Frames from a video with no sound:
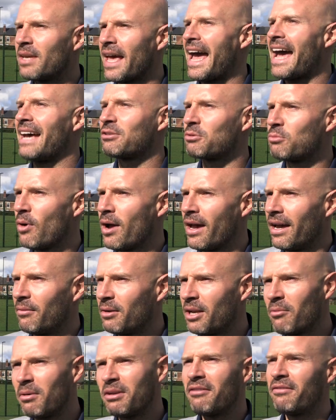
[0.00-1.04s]
to get as wet.
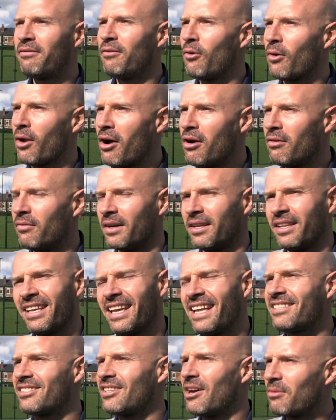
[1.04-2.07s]
You know, when you fall over, the
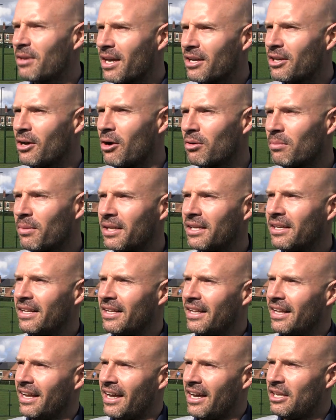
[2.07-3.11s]
kids don't get cold and muddy.
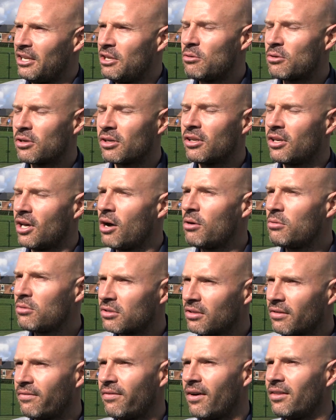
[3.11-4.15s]
You can
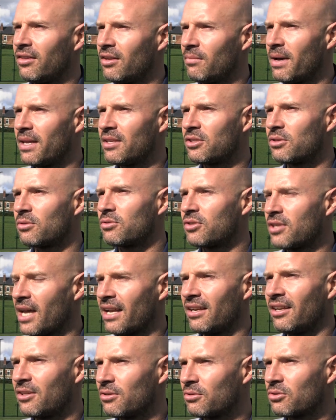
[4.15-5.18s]
coach the fundamental
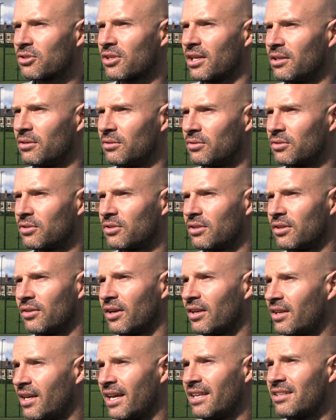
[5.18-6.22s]
technical skills
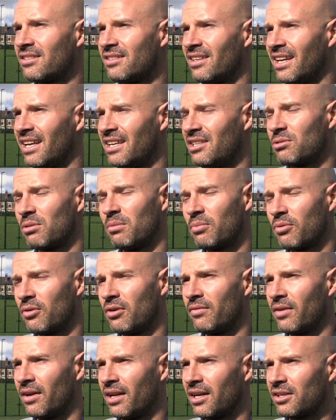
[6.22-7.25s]
that kids need to
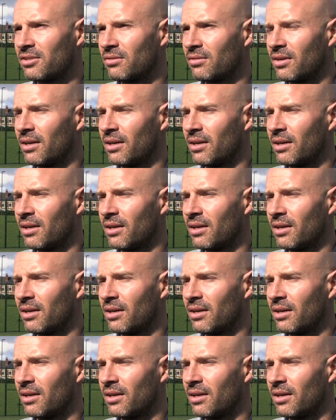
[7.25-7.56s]
improve our national